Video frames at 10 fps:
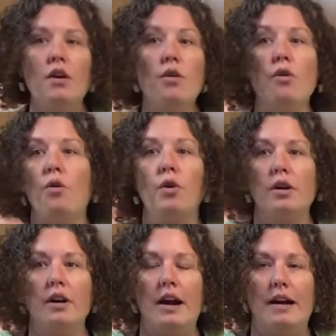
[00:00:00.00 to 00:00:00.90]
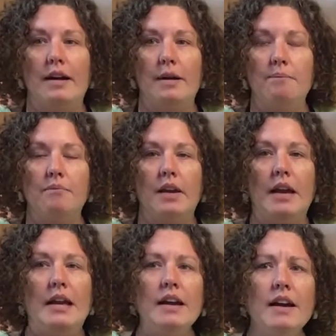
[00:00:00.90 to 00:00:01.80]
or
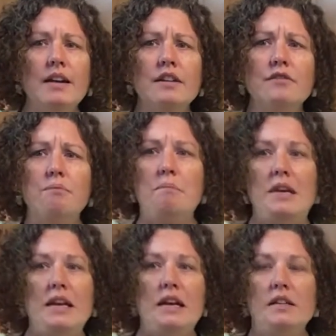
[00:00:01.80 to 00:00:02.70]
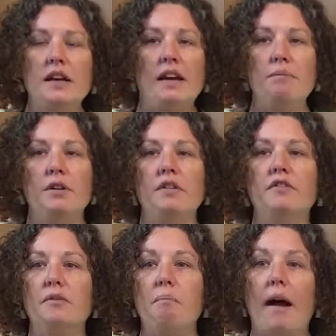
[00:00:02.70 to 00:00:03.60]
any kind of meaty type
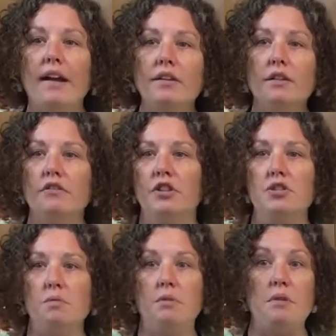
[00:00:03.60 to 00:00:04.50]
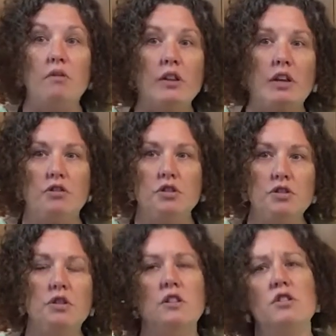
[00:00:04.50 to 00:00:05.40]
of milder fish would be really good
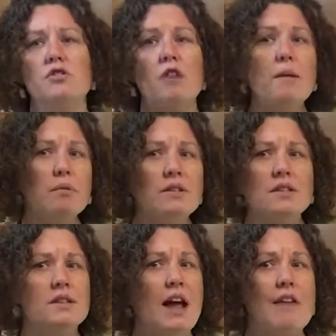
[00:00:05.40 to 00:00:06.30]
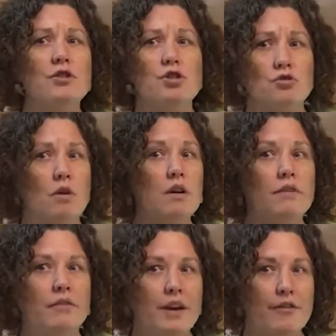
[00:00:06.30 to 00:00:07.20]
too, because striper doesn't have a strong
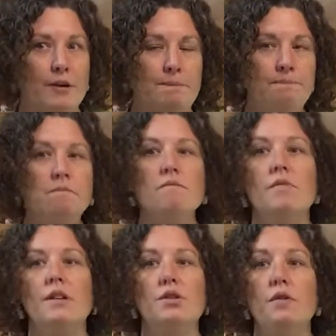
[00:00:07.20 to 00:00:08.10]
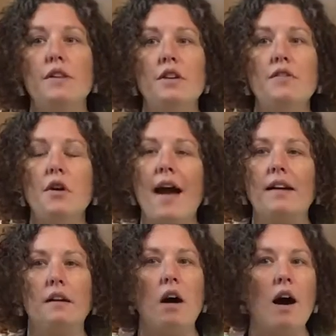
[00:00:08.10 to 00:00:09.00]
flavor. So even if you
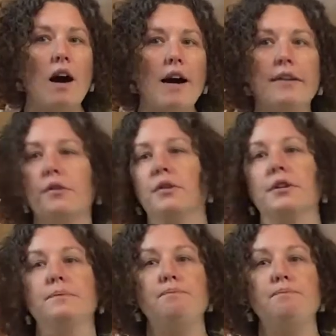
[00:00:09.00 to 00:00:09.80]
had cod or